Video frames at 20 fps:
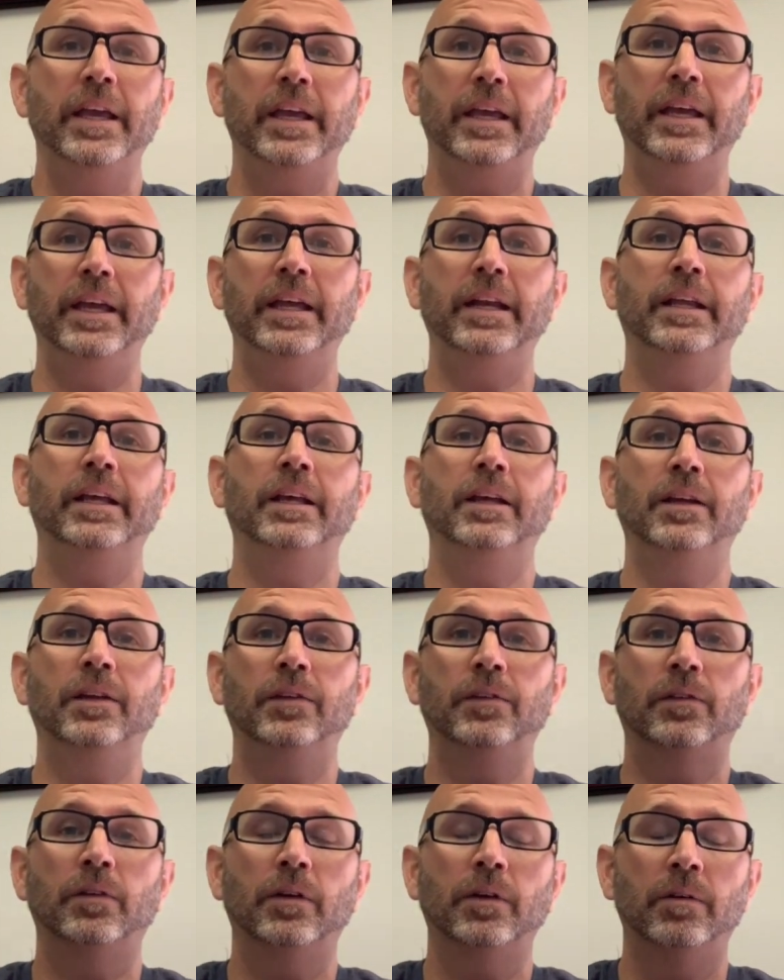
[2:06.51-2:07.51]
It
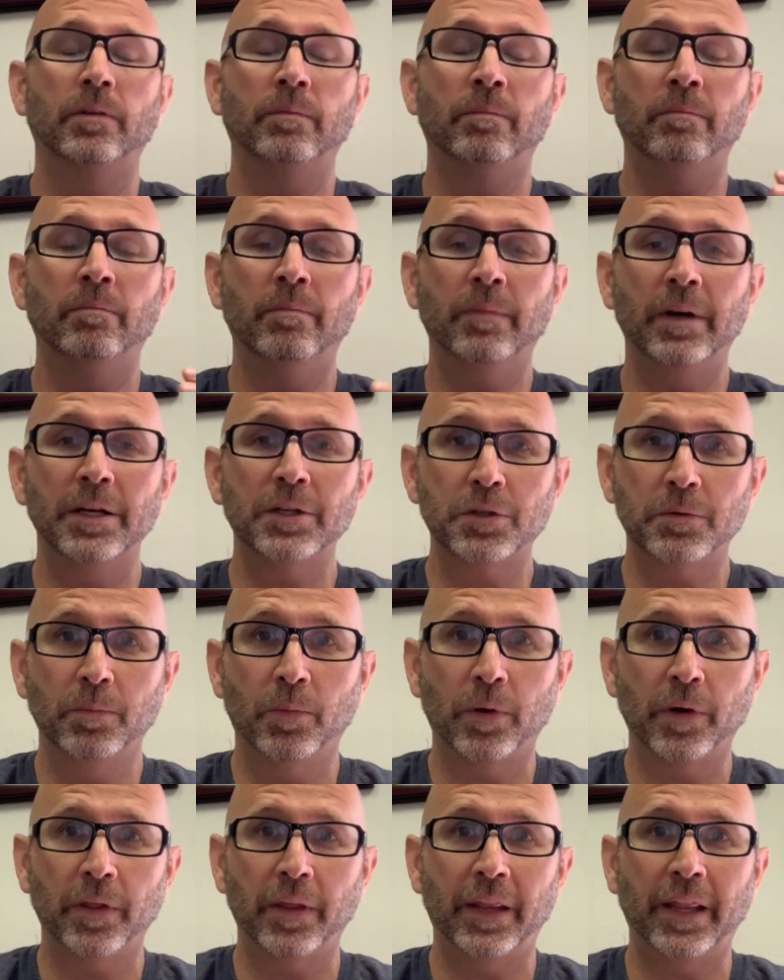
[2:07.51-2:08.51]
is much
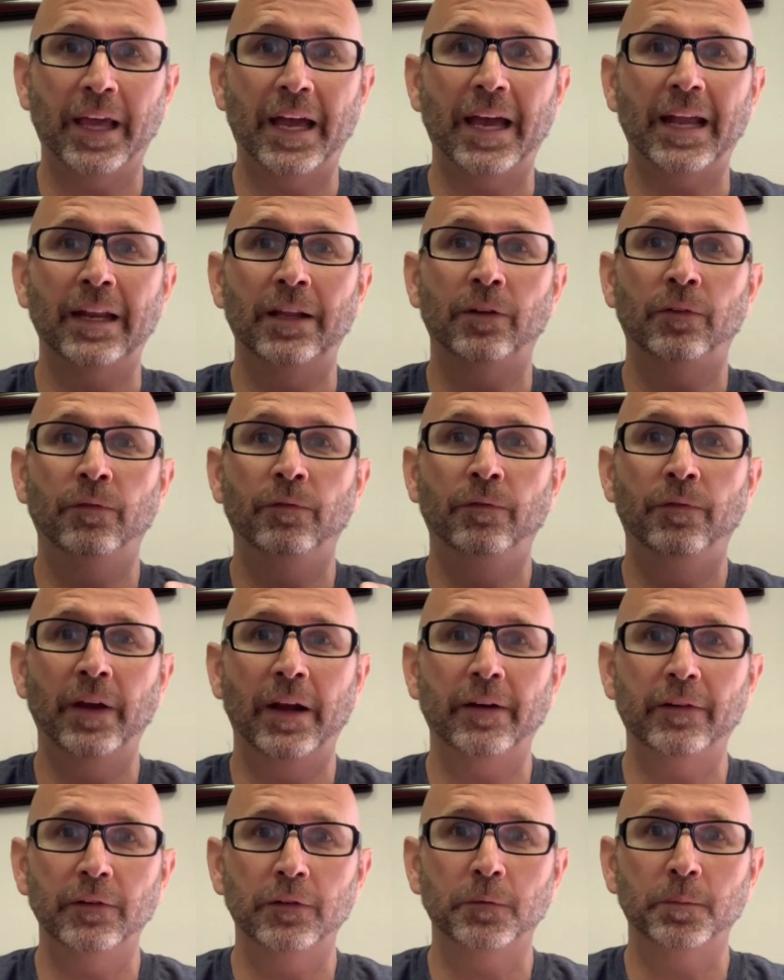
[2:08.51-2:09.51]
more than that. It's
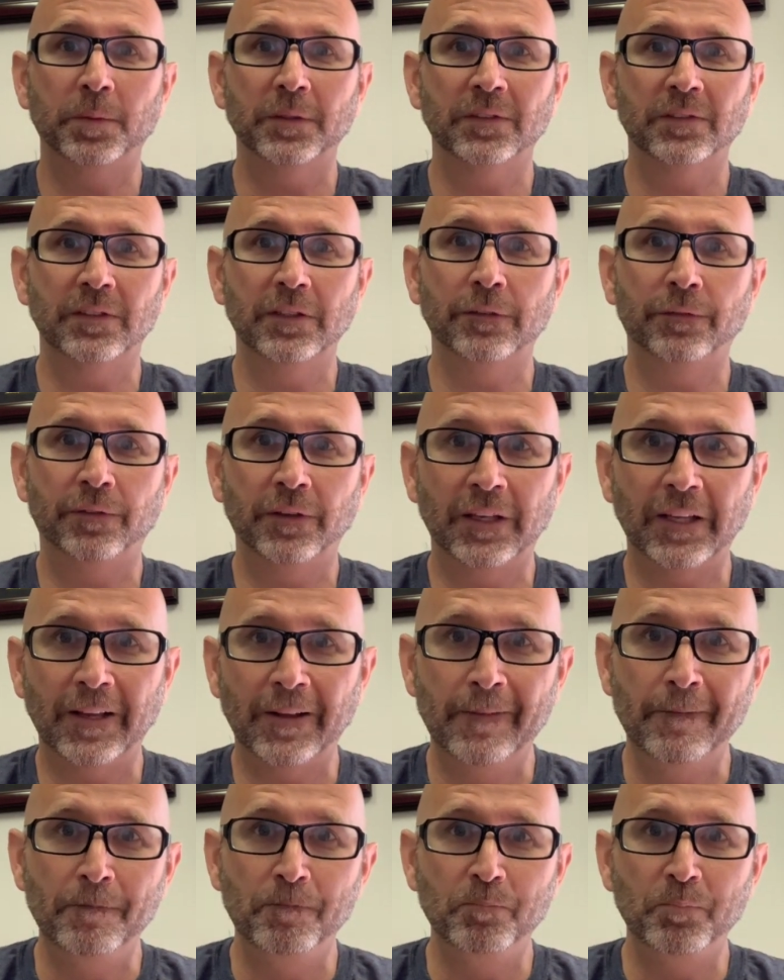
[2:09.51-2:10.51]
very specific,
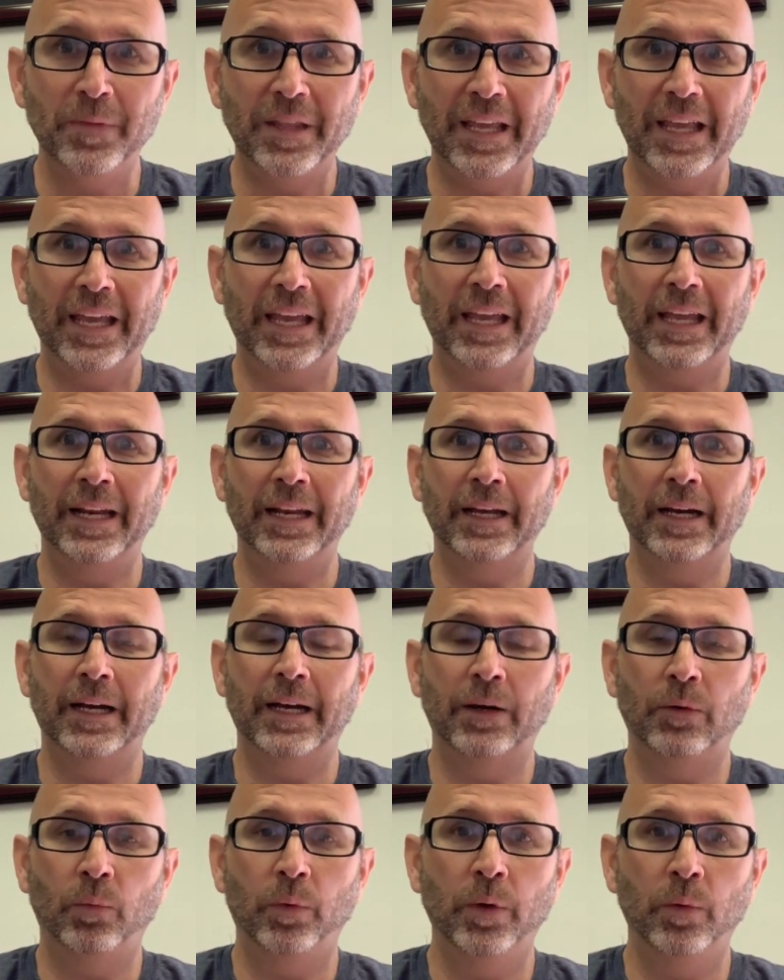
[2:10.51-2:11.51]
and
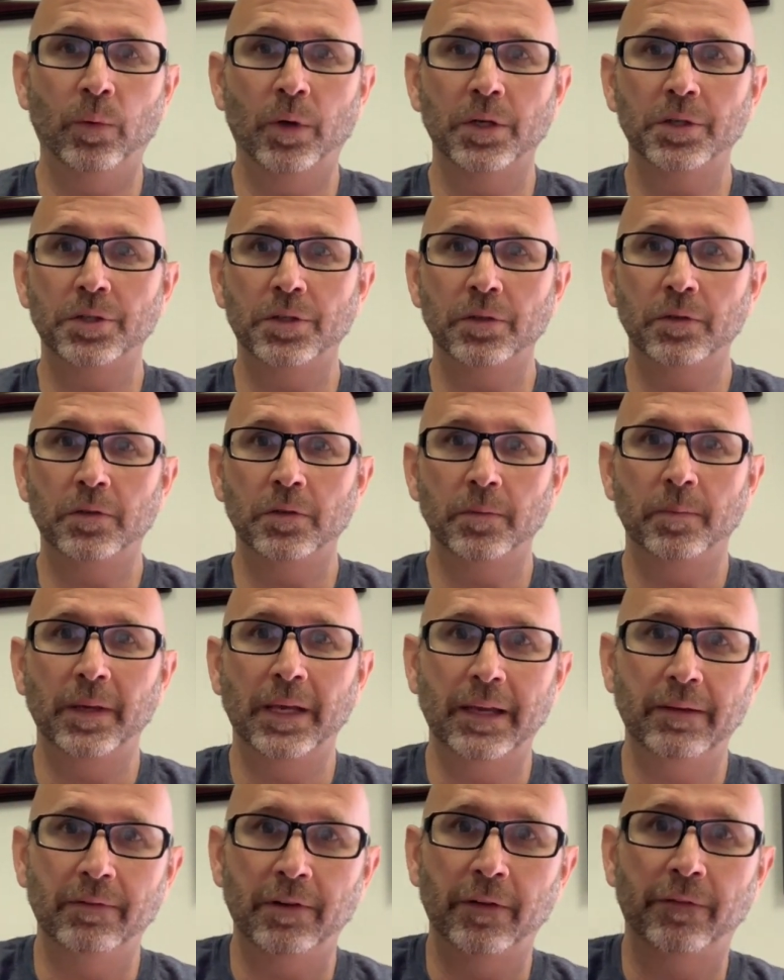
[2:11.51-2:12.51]
we want you to be
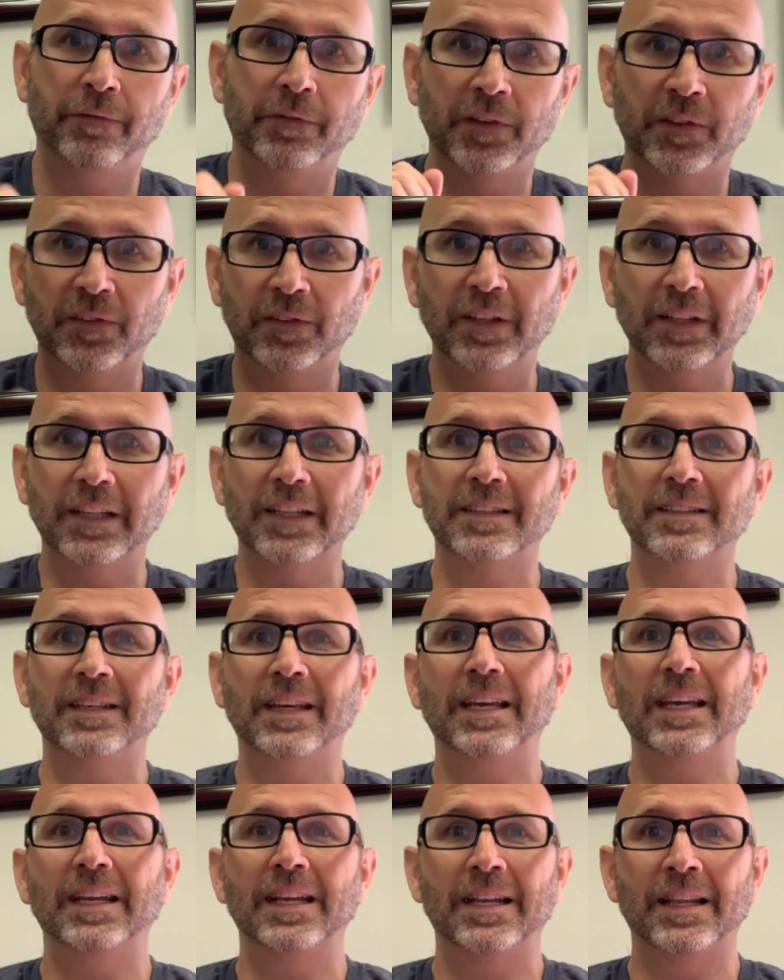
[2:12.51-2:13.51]
able to
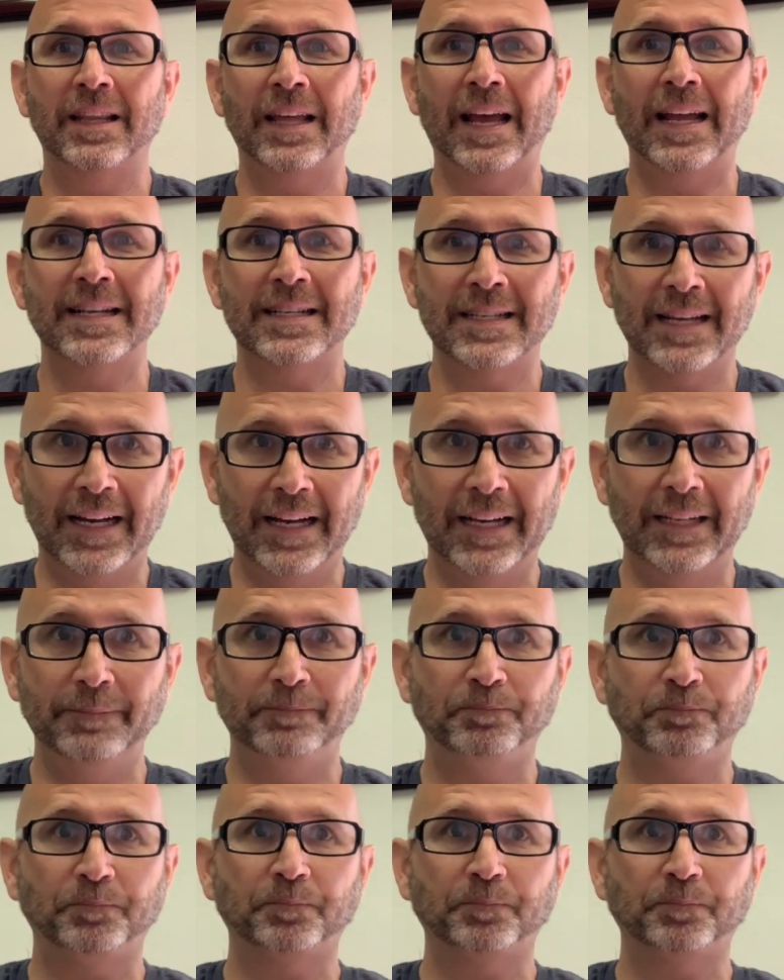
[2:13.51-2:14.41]
facilitate that time.